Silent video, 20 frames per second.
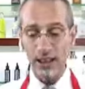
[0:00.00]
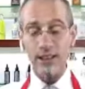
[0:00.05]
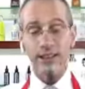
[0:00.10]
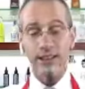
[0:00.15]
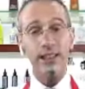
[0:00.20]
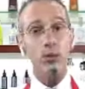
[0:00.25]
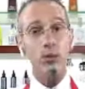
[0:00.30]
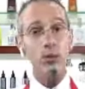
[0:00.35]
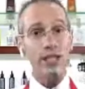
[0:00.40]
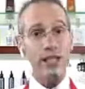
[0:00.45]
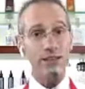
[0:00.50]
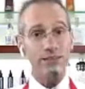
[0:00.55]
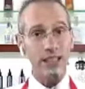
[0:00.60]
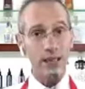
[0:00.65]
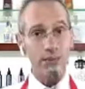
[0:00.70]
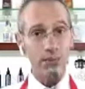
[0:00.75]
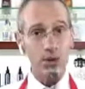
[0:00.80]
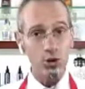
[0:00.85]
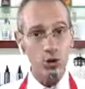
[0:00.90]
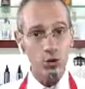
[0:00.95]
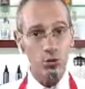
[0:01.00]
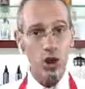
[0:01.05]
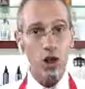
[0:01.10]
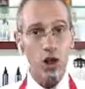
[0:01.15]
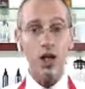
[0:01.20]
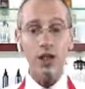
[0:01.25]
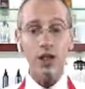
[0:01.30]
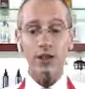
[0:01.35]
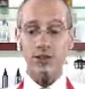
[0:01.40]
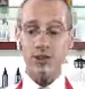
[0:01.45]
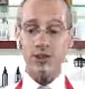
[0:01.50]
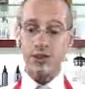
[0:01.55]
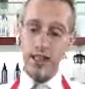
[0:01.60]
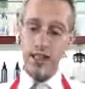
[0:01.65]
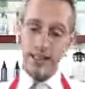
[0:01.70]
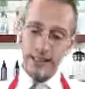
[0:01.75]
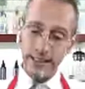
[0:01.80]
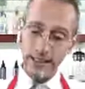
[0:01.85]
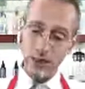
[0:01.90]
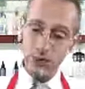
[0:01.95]
Then we have them on the rocks.
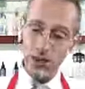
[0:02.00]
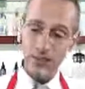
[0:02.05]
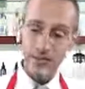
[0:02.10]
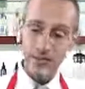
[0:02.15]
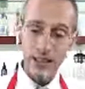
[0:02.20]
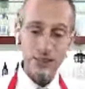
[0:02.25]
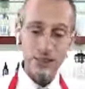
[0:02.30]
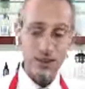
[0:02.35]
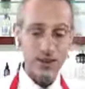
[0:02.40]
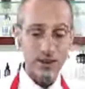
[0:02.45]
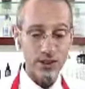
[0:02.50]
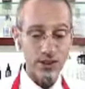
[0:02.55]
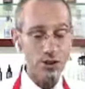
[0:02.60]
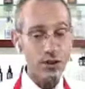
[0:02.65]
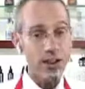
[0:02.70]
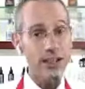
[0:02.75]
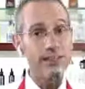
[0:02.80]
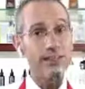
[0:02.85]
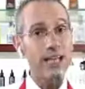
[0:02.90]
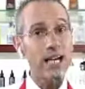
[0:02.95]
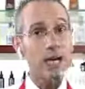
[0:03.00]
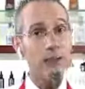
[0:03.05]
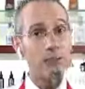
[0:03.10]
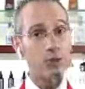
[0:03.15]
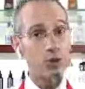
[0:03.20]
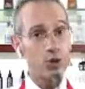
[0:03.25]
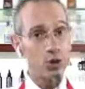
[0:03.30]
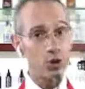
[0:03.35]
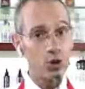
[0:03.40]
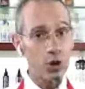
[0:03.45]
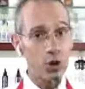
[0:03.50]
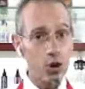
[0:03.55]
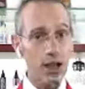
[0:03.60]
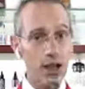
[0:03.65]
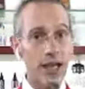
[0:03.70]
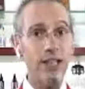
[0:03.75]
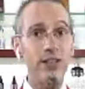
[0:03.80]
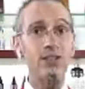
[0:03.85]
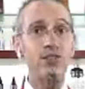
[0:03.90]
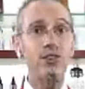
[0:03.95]
Then we have them as a straight up, so no
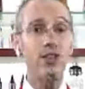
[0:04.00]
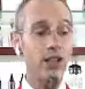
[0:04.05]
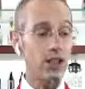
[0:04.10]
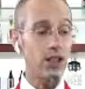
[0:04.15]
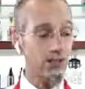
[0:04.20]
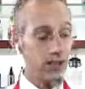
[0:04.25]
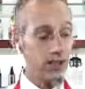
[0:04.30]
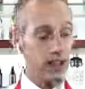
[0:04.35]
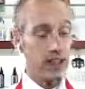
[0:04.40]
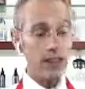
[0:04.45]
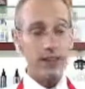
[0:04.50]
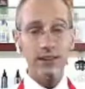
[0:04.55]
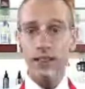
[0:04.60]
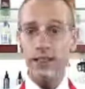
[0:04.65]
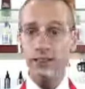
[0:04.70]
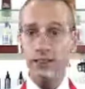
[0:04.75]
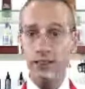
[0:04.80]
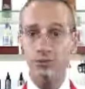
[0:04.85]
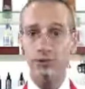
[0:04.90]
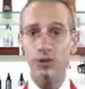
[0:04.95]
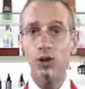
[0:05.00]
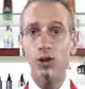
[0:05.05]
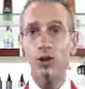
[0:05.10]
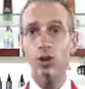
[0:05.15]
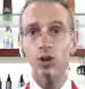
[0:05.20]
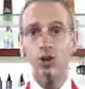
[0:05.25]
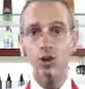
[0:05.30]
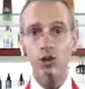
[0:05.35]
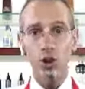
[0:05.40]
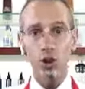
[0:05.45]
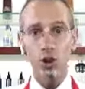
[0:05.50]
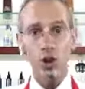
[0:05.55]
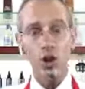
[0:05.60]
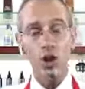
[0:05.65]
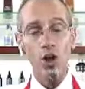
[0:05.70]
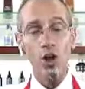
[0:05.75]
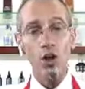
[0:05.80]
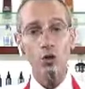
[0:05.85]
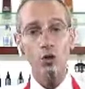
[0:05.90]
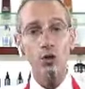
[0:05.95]
ice serve. Then the flute. So
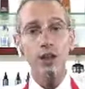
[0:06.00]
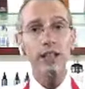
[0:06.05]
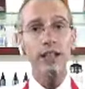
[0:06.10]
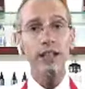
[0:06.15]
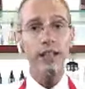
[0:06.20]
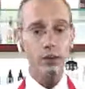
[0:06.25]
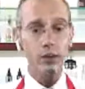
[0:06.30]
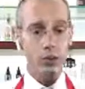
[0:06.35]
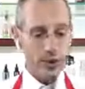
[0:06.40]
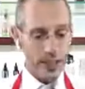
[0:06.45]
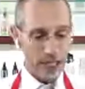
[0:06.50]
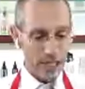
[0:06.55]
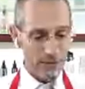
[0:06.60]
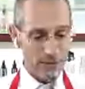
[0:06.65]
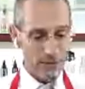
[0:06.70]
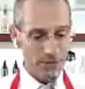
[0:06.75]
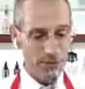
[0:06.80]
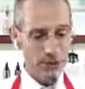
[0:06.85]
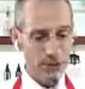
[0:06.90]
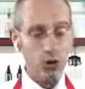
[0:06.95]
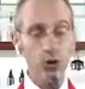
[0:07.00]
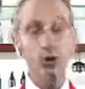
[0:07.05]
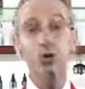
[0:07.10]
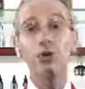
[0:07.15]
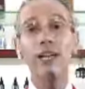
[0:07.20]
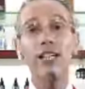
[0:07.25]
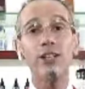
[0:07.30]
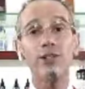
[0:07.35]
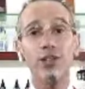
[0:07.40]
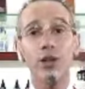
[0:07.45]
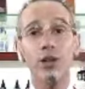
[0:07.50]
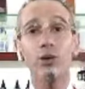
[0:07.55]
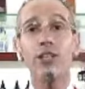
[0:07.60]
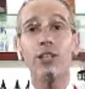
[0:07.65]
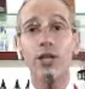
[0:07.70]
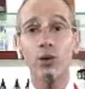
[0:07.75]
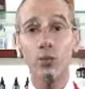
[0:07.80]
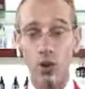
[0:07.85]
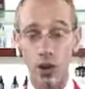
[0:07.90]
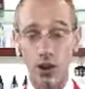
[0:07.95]
really, we have the full range that we
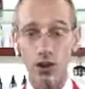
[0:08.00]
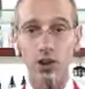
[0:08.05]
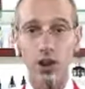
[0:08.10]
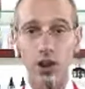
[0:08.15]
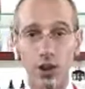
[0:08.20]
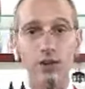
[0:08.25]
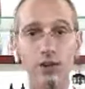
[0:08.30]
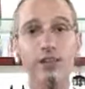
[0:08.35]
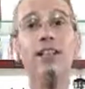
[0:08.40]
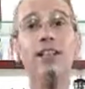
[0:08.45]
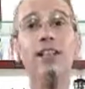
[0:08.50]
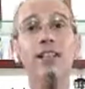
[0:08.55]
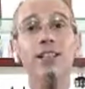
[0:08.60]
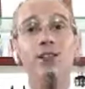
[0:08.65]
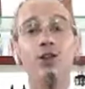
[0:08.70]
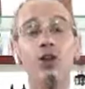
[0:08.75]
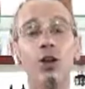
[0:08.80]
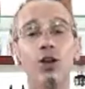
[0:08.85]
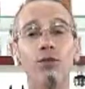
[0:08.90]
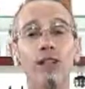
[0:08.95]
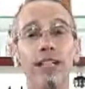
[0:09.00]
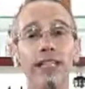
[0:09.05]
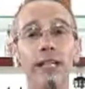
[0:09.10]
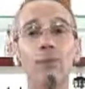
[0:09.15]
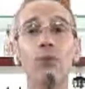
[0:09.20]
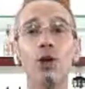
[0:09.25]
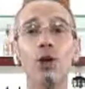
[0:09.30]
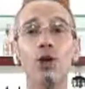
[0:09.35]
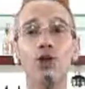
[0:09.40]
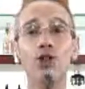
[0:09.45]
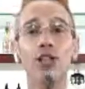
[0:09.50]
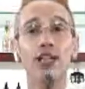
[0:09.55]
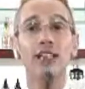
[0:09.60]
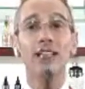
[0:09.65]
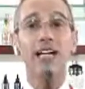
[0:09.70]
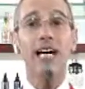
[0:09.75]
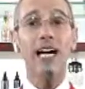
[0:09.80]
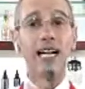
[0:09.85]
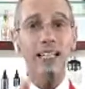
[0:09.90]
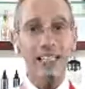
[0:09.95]
can work on. So very important.
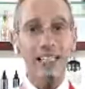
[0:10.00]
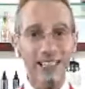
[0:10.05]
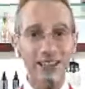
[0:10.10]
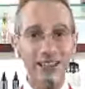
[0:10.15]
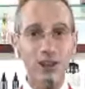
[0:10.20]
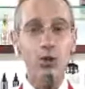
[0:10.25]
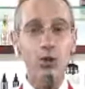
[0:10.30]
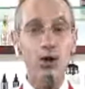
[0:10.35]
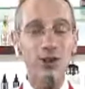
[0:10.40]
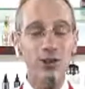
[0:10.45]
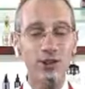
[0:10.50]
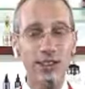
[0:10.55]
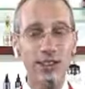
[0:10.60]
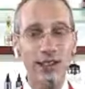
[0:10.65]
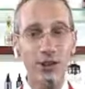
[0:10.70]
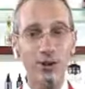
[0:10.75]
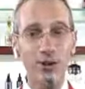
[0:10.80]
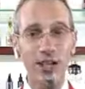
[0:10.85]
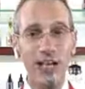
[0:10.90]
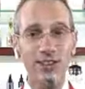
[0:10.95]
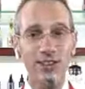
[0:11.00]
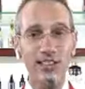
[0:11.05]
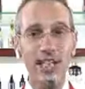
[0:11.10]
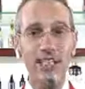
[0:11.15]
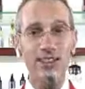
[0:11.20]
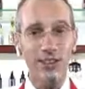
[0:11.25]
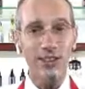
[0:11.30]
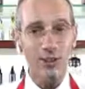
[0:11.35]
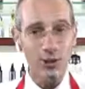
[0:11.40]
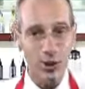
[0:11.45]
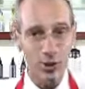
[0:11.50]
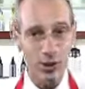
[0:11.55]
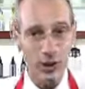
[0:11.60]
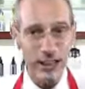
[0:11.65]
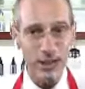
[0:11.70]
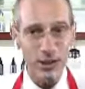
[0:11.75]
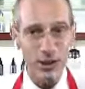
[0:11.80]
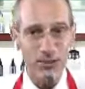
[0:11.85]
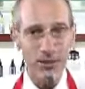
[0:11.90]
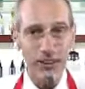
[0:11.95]
I like the question that you guys asked. So
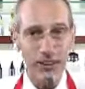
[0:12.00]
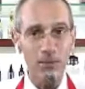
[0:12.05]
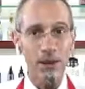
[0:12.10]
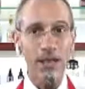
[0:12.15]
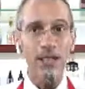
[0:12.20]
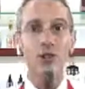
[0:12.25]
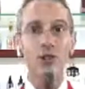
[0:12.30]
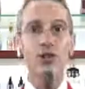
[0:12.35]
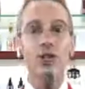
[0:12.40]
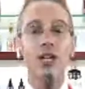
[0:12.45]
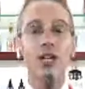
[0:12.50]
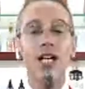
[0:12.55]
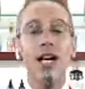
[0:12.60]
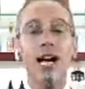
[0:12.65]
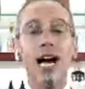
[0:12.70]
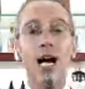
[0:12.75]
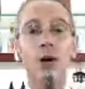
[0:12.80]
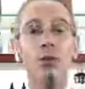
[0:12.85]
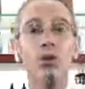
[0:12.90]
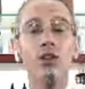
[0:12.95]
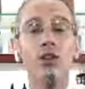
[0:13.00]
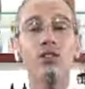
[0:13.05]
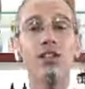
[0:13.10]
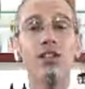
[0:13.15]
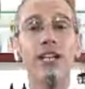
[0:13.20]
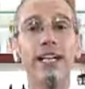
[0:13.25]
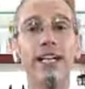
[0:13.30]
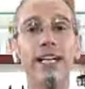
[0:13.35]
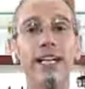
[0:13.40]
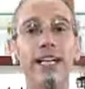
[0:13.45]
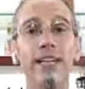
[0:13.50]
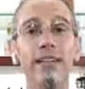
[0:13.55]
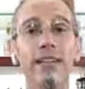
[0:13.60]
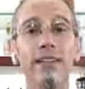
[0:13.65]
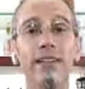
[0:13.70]
thank you very much. I will say